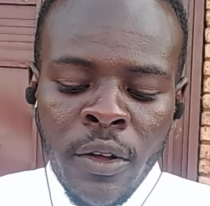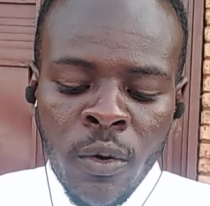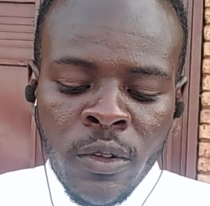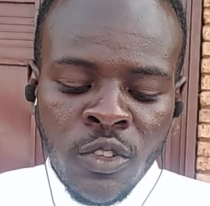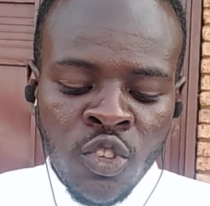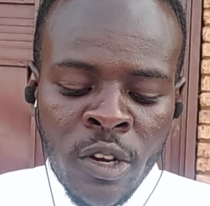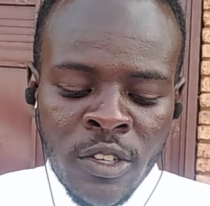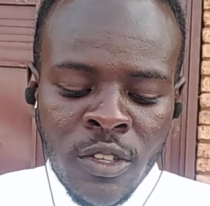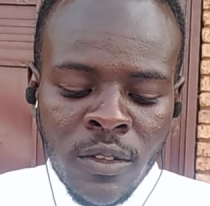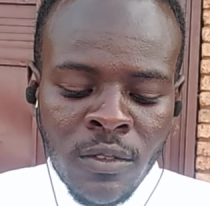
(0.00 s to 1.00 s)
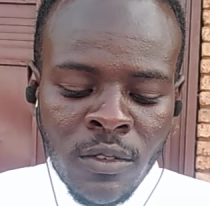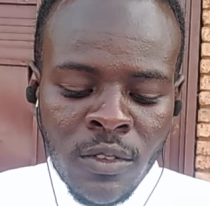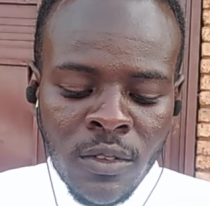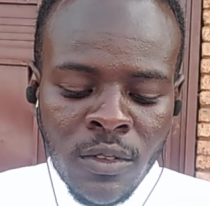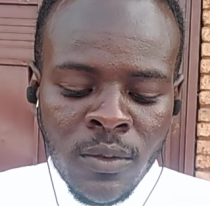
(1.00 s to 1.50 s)
constructions.
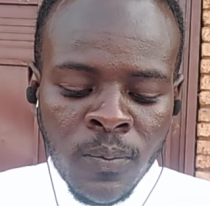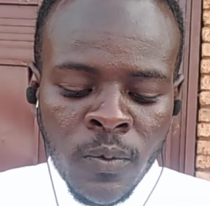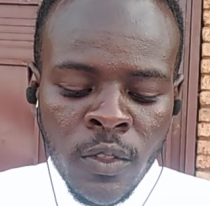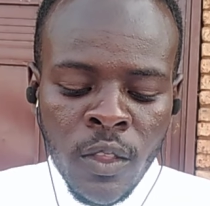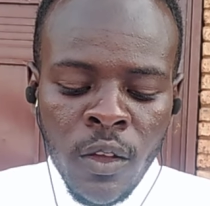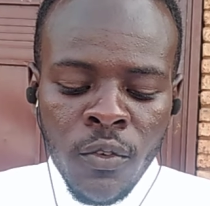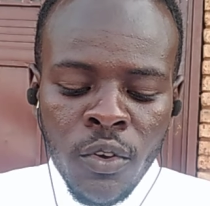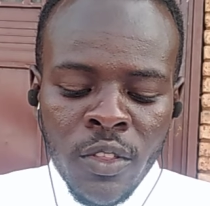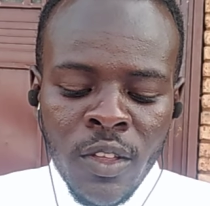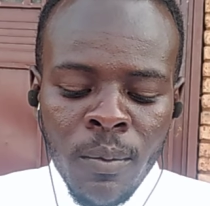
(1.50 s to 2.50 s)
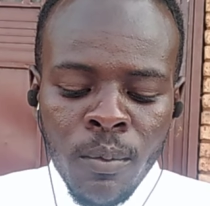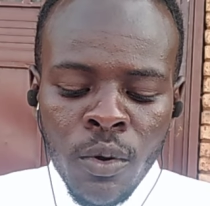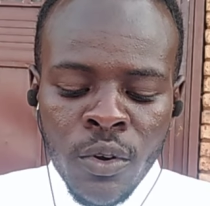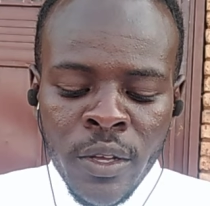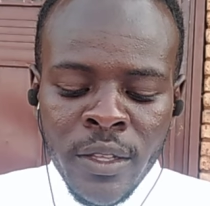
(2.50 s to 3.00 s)
For example,
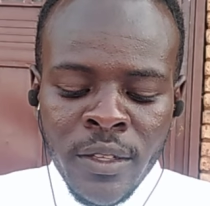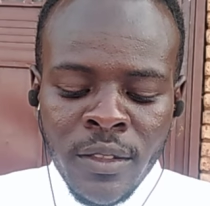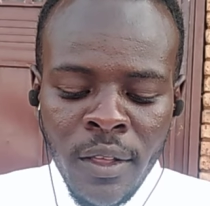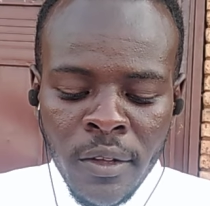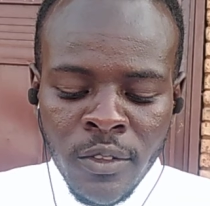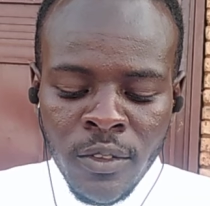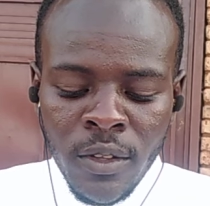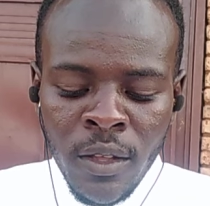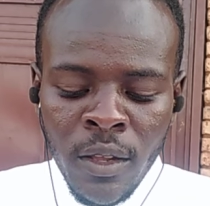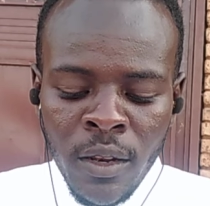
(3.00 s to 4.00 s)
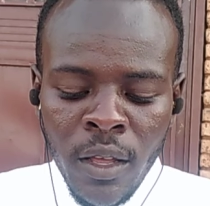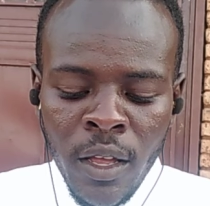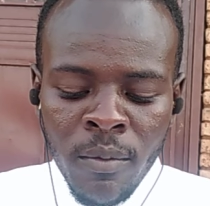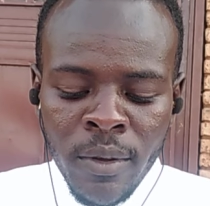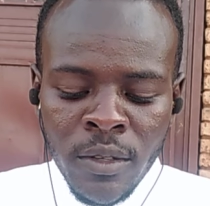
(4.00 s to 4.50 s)
reading texts in
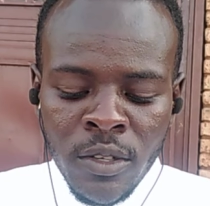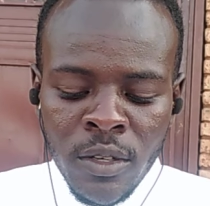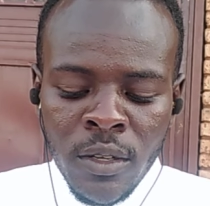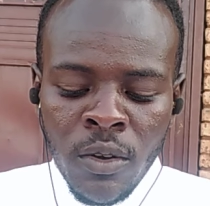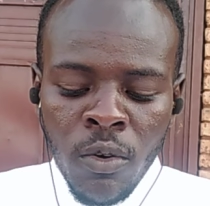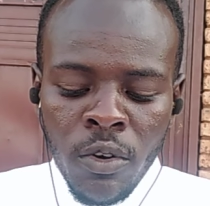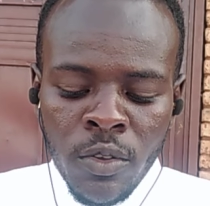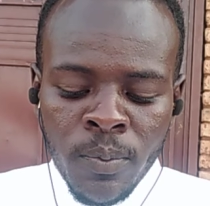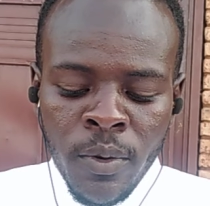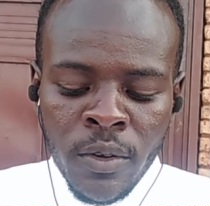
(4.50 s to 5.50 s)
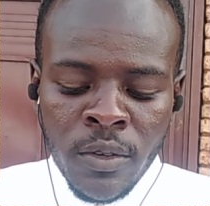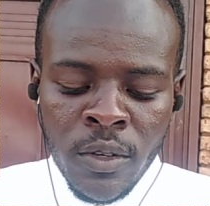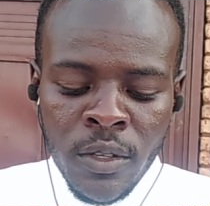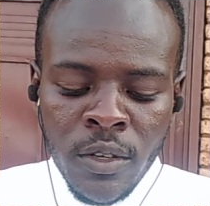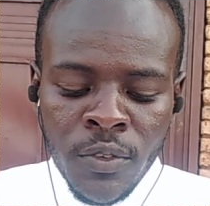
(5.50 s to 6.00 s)
elementary course book,
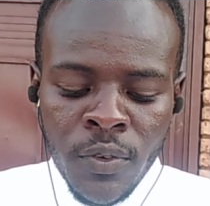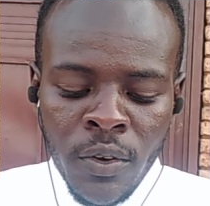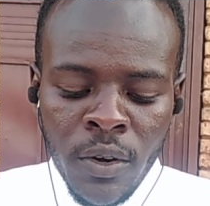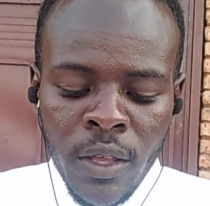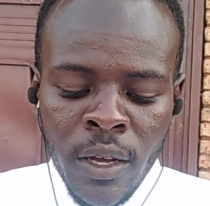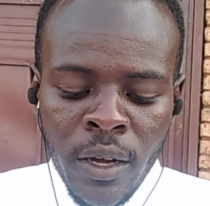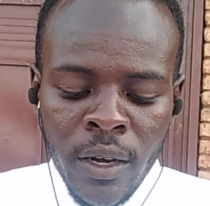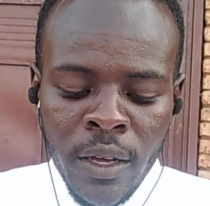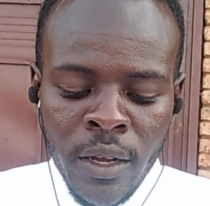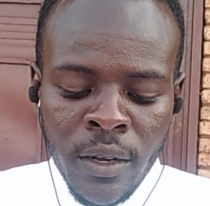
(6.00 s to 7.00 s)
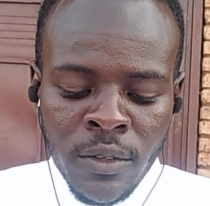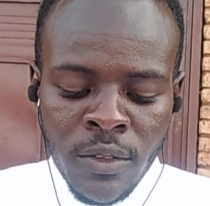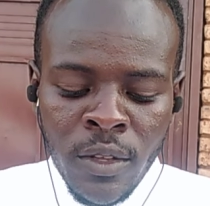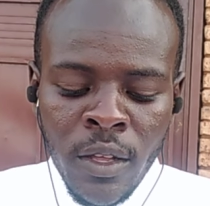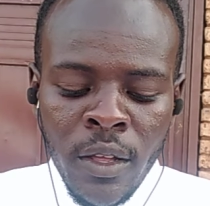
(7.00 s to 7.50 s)
readers for younger
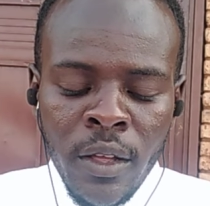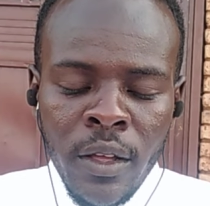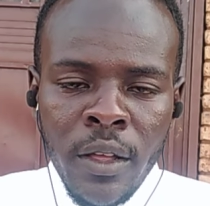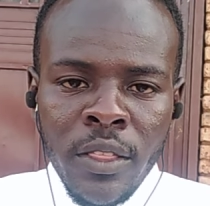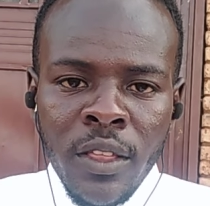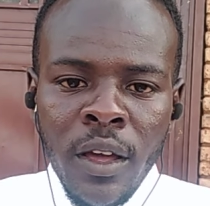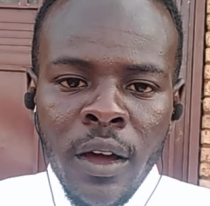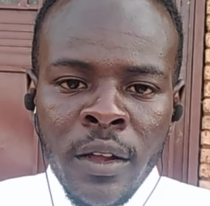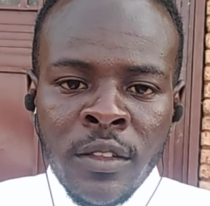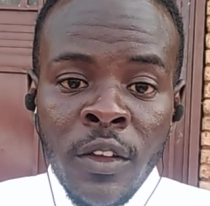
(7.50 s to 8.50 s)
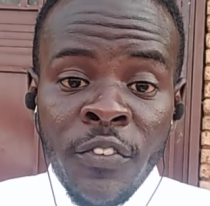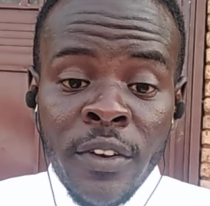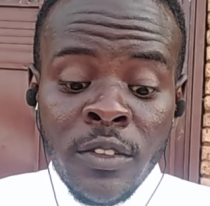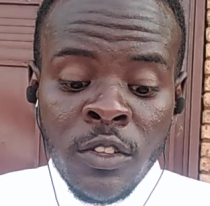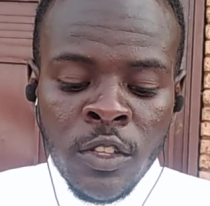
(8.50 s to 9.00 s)
learners. There are
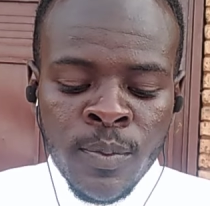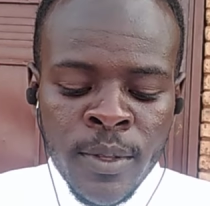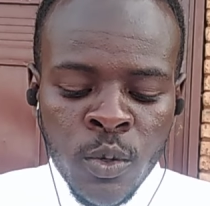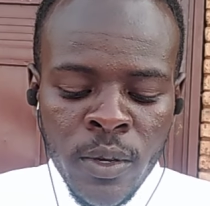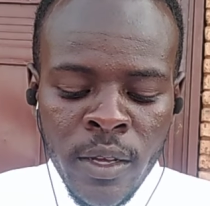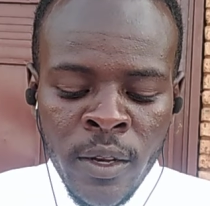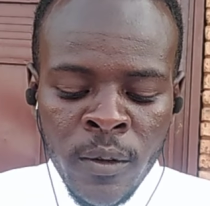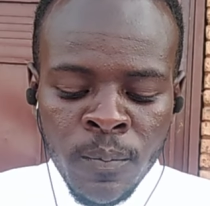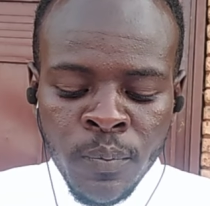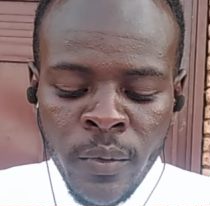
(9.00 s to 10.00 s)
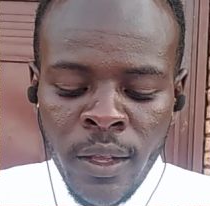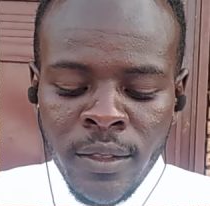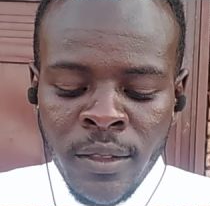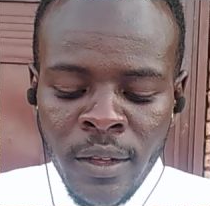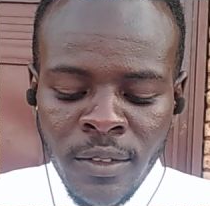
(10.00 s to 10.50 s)
differences between
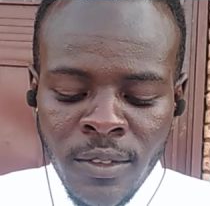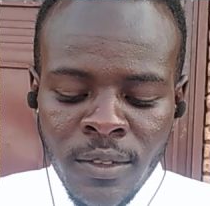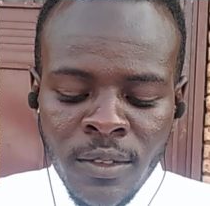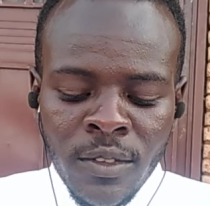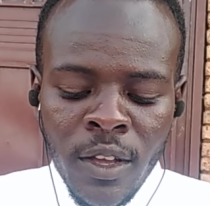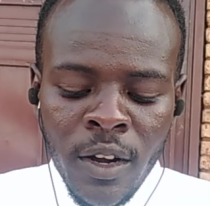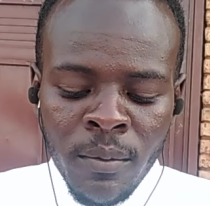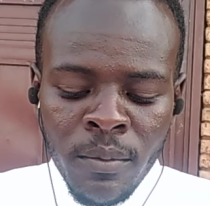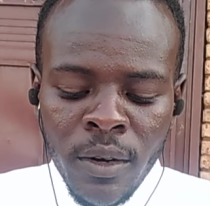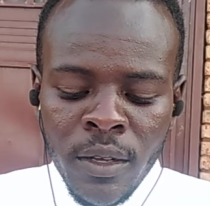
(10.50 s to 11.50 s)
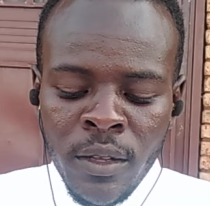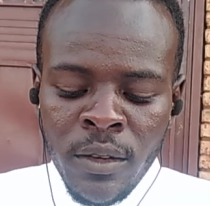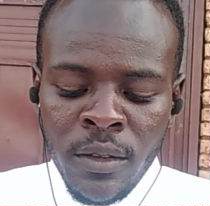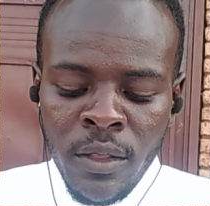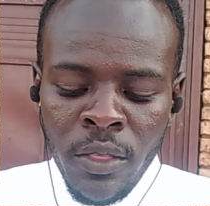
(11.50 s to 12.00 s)
text term
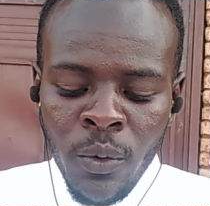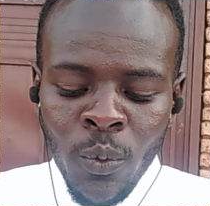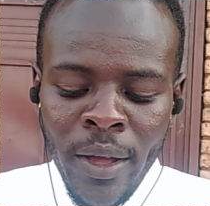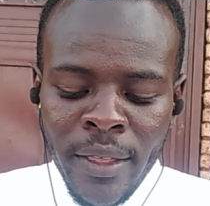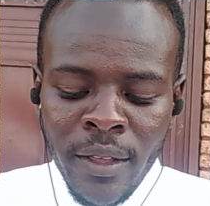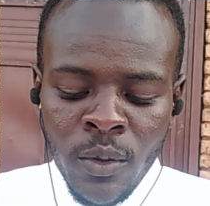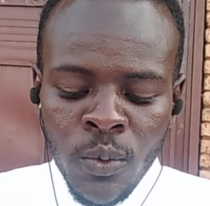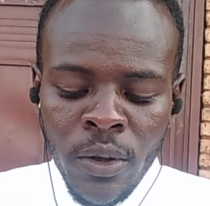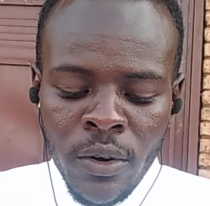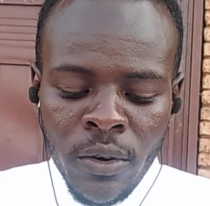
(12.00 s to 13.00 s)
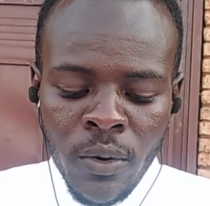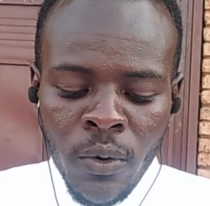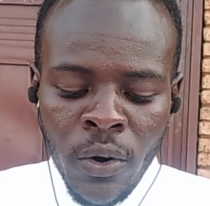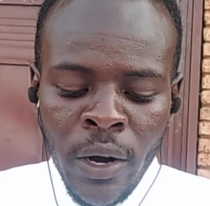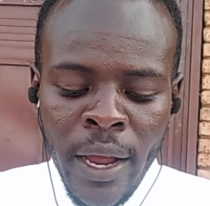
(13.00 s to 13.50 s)
in the way that we are
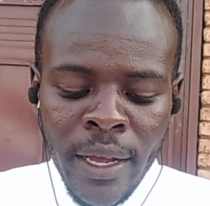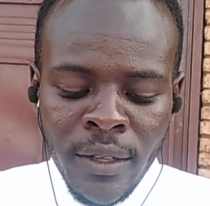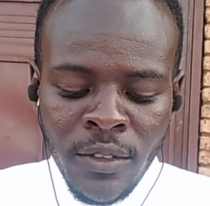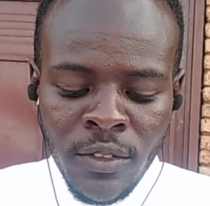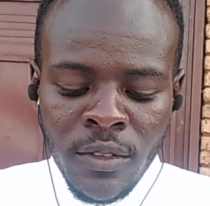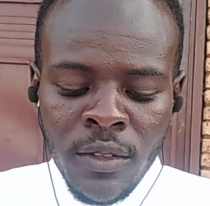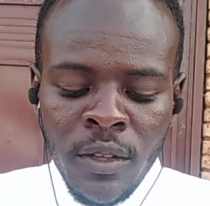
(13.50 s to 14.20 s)
organized.